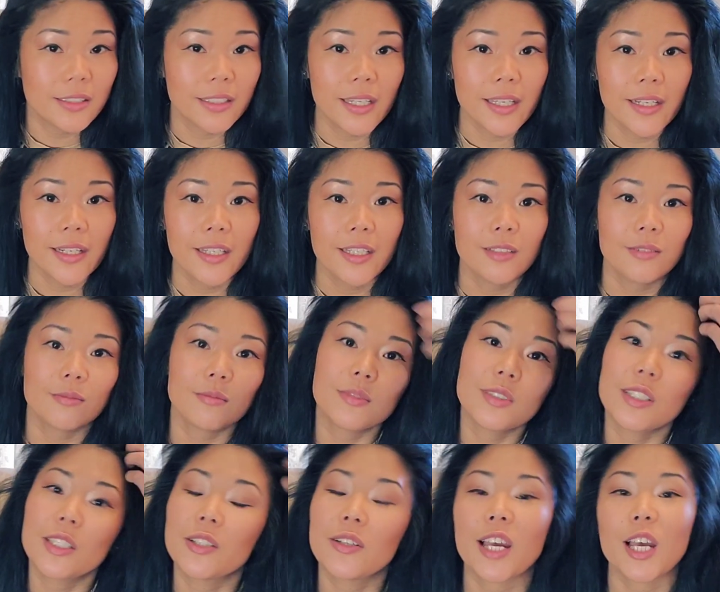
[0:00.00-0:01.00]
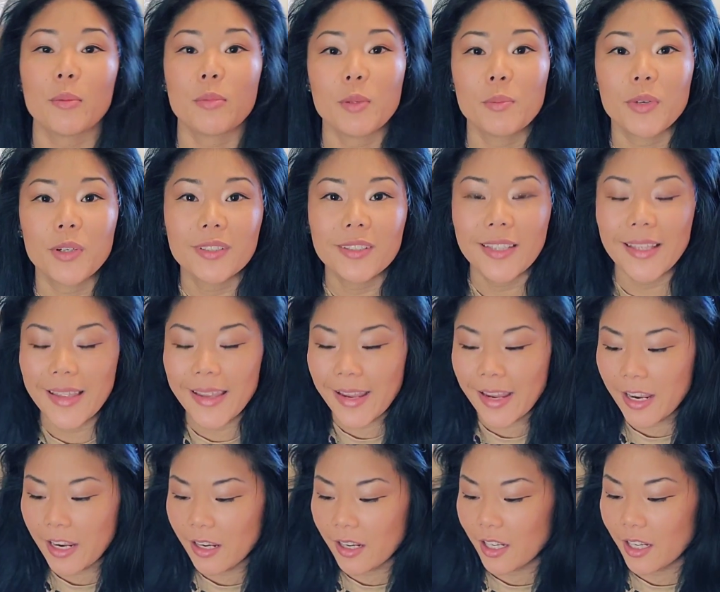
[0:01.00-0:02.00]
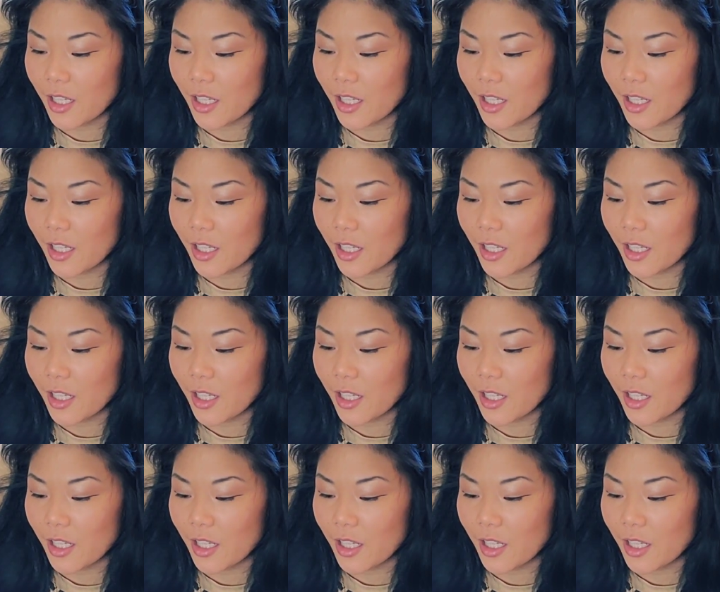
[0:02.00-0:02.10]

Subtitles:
get it. You know, happy birthday.